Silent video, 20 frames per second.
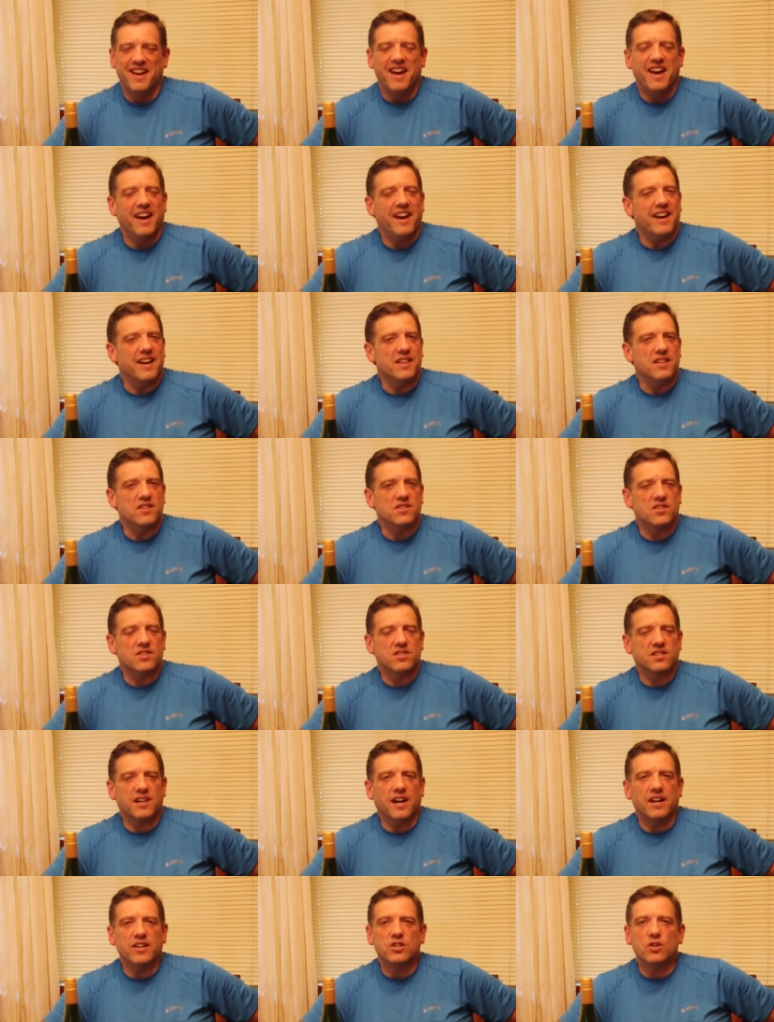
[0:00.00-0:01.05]
Hey, this is
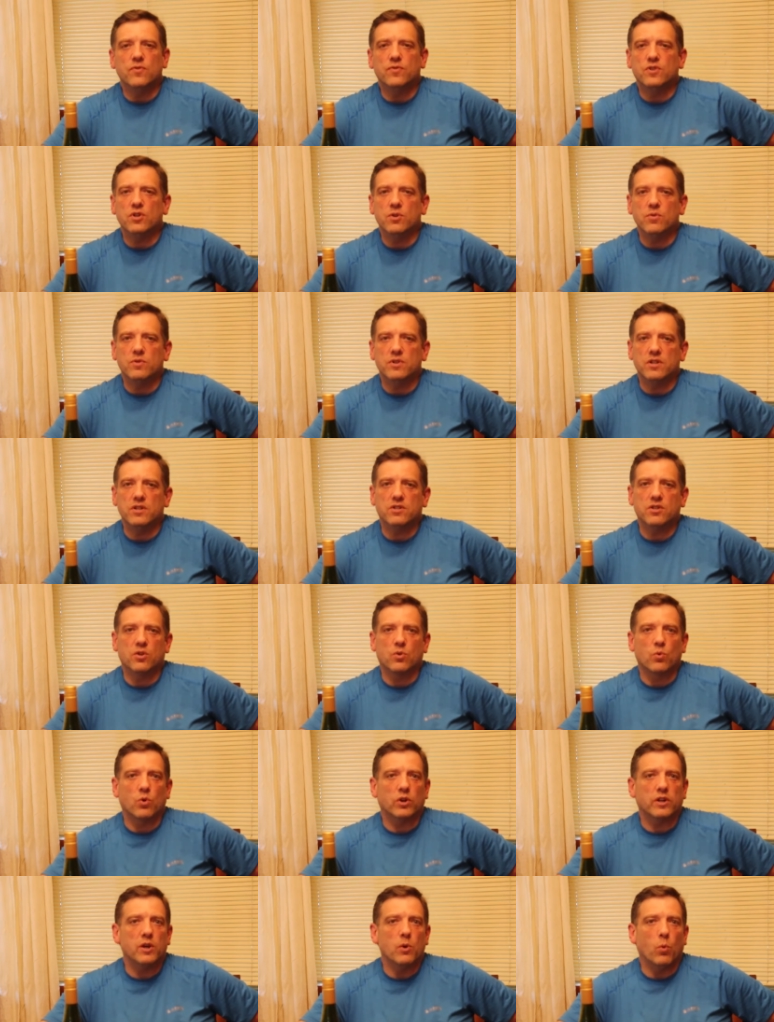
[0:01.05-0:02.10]
Scott, and you've tuned into the
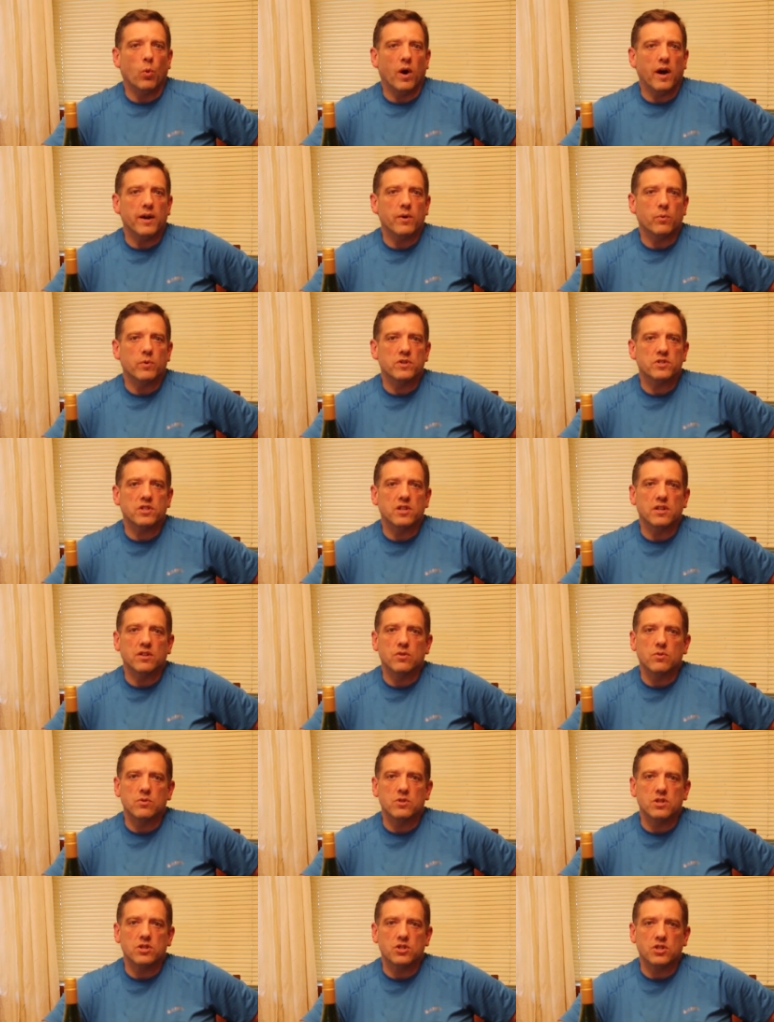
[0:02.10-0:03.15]
Rookie Wine and Whiskey
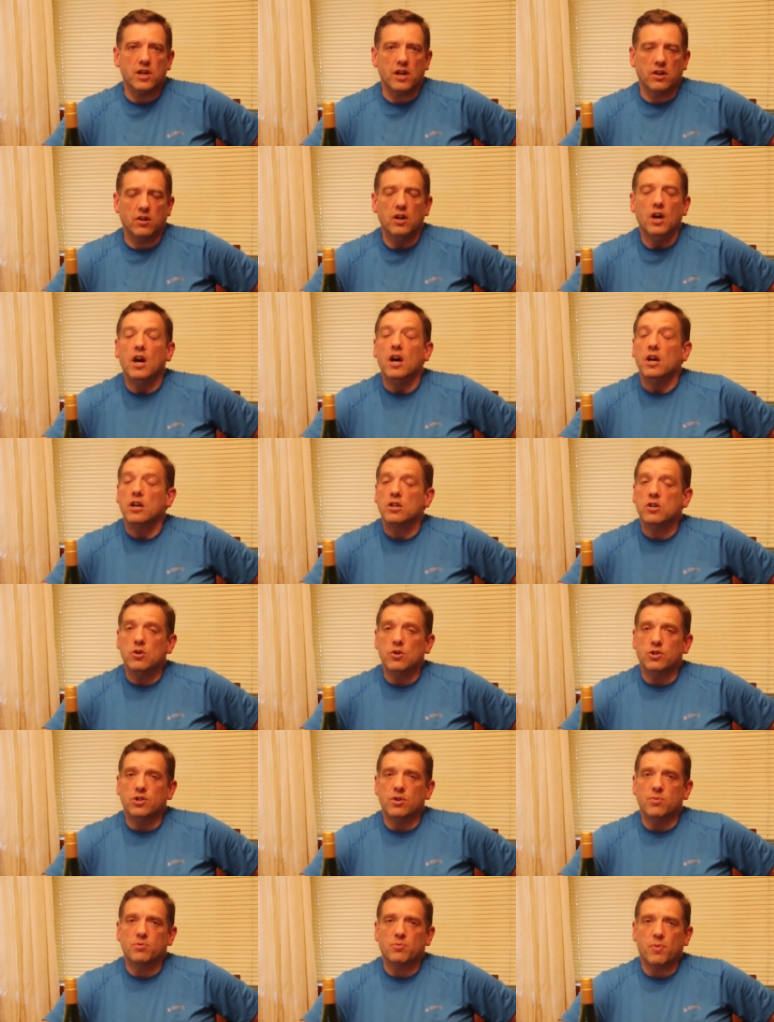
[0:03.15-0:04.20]
Enthusiast channel,
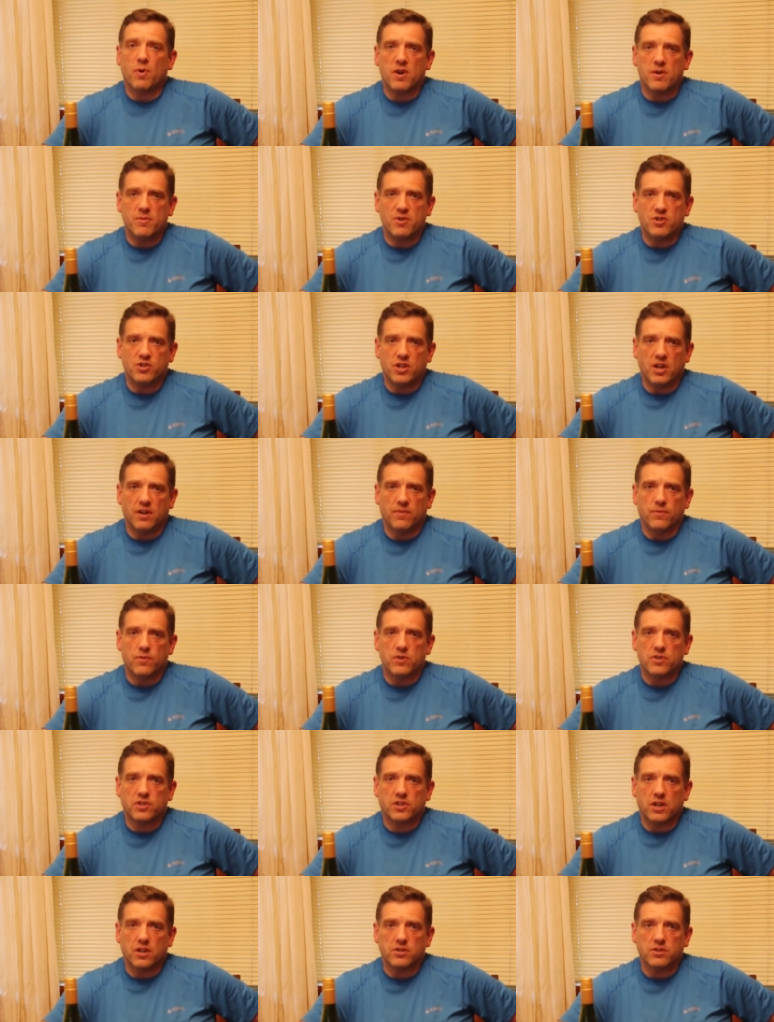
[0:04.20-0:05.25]
YouTube's primary channel for
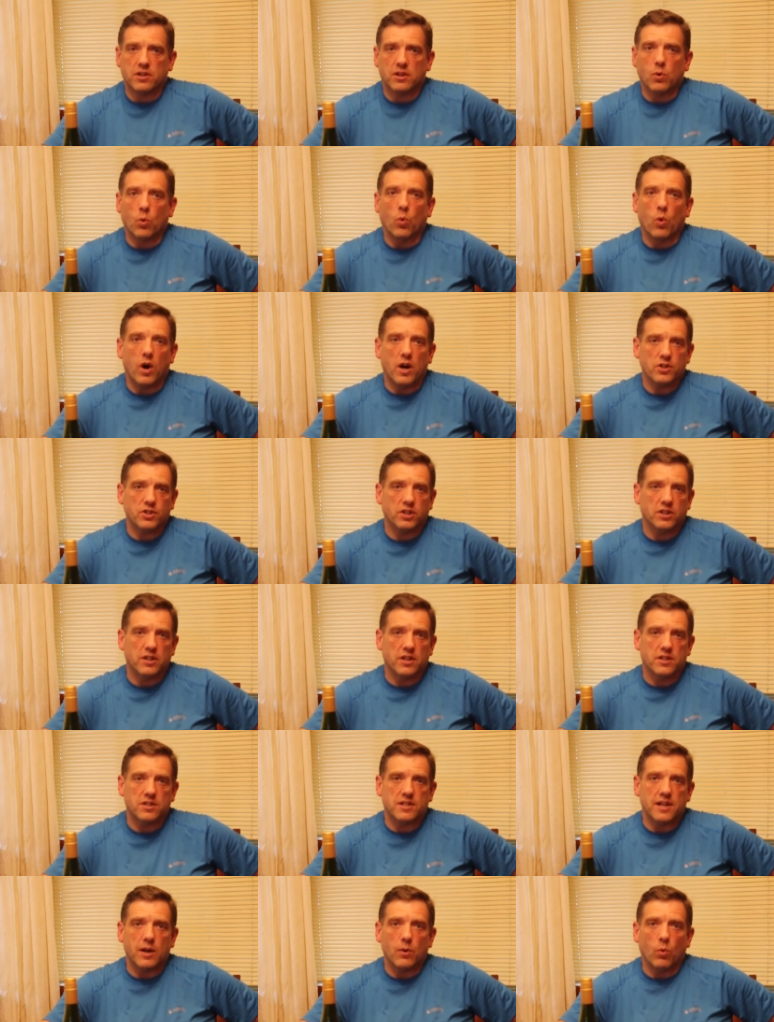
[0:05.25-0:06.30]
discussing
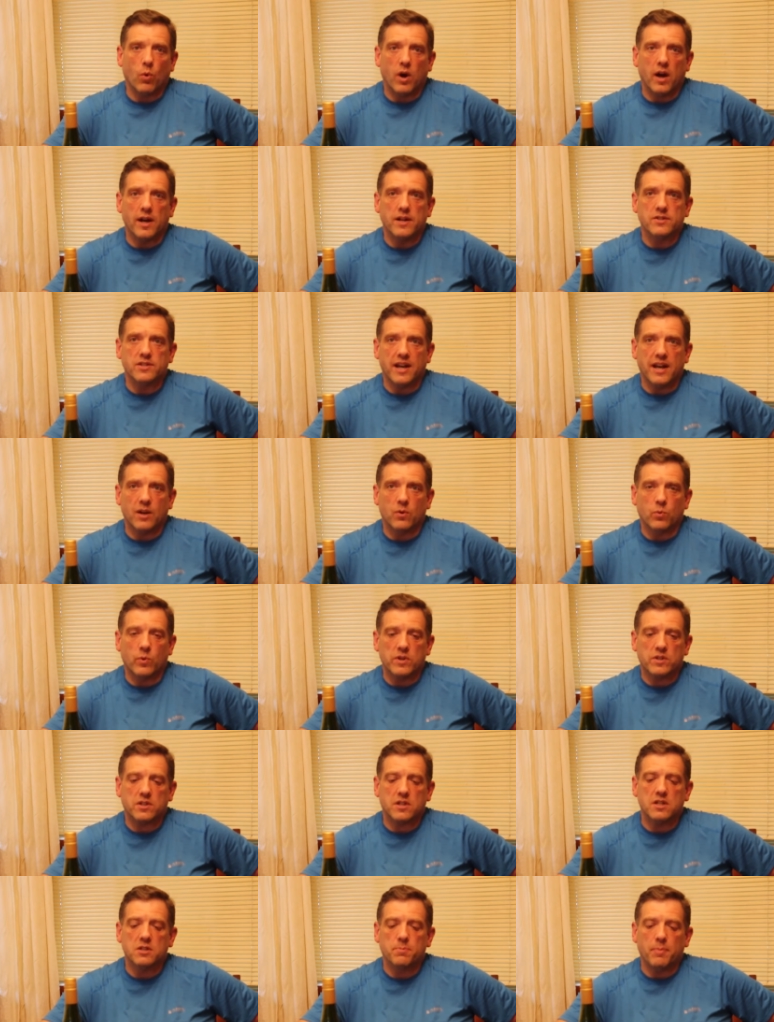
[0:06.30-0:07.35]
Washington State wines and
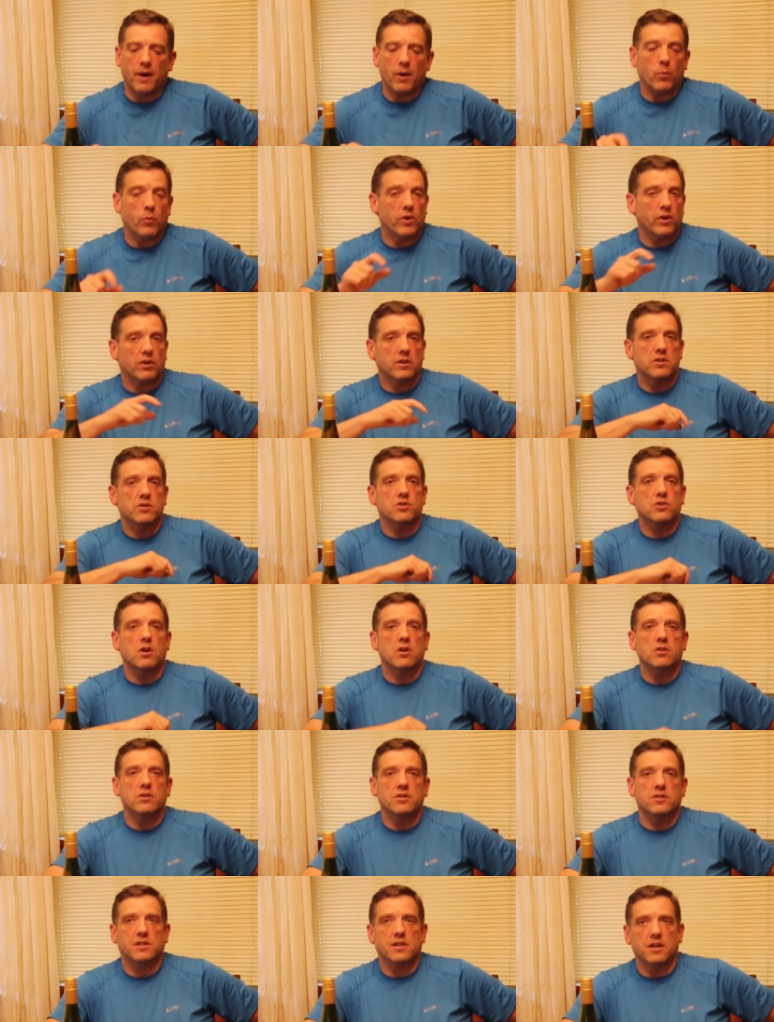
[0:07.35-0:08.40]
whiskeys, but we're going to
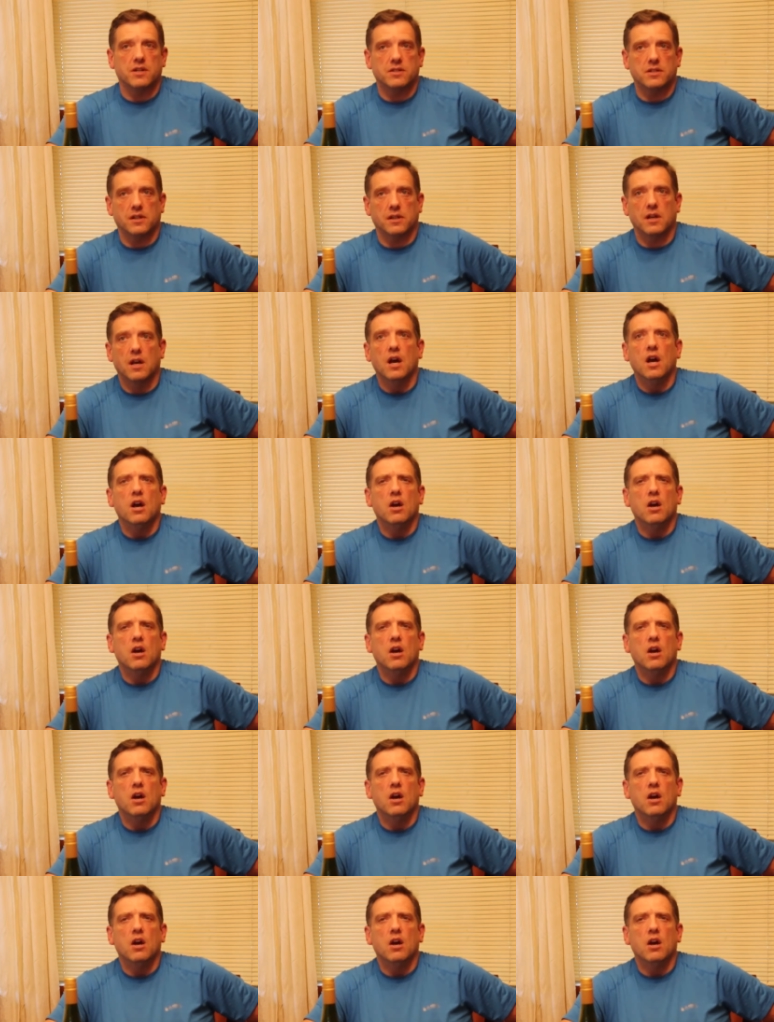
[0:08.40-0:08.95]
start discussing